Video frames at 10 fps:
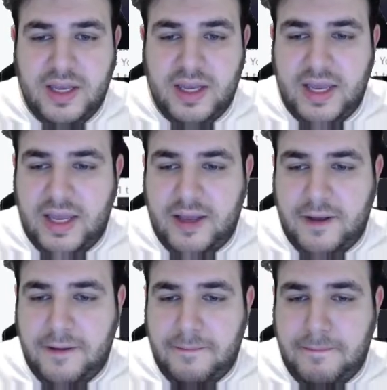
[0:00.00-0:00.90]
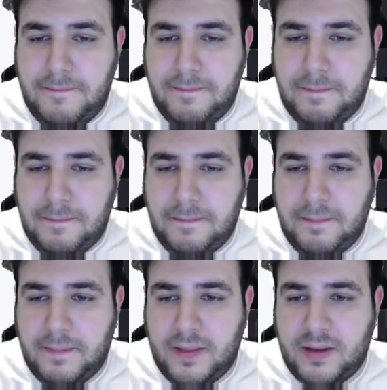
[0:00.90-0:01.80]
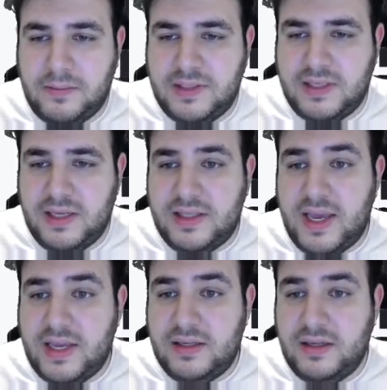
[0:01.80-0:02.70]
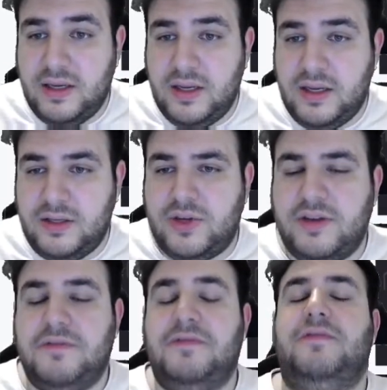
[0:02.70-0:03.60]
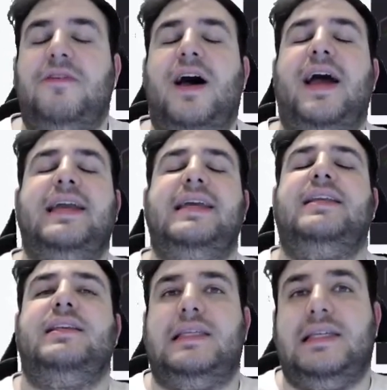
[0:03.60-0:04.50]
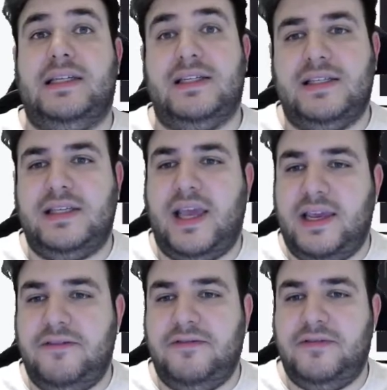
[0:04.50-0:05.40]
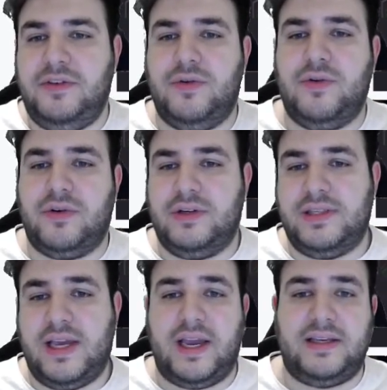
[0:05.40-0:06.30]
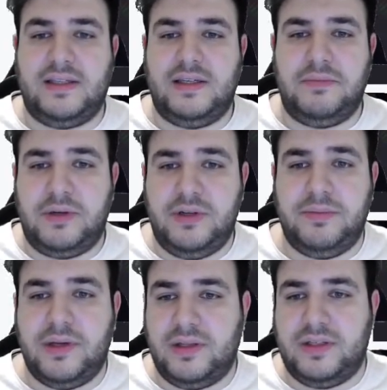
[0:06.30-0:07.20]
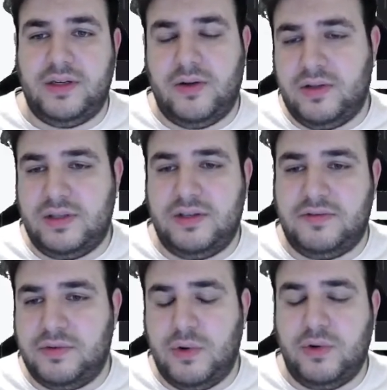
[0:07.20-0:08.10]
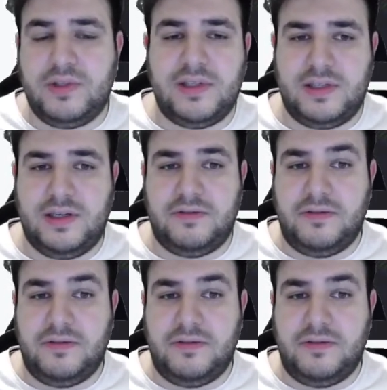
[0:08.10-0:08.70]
Beside that, you can finally save your decks in Barrier Battle in all the different modes and stuff.